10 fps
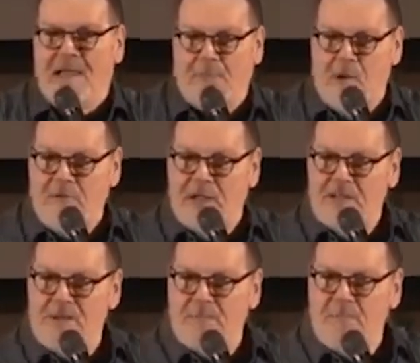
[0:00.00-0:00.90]
And the
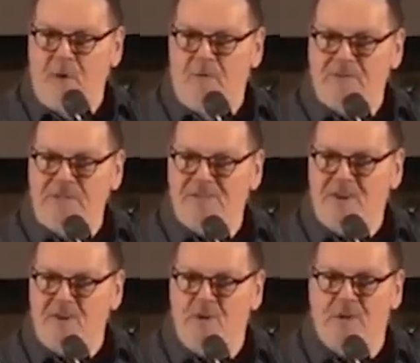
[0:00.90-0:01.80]
prophet gets up and
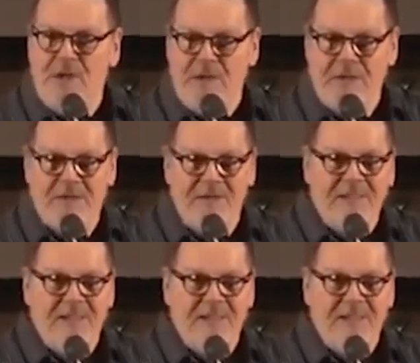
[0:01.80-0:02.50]
prophesies a new thing.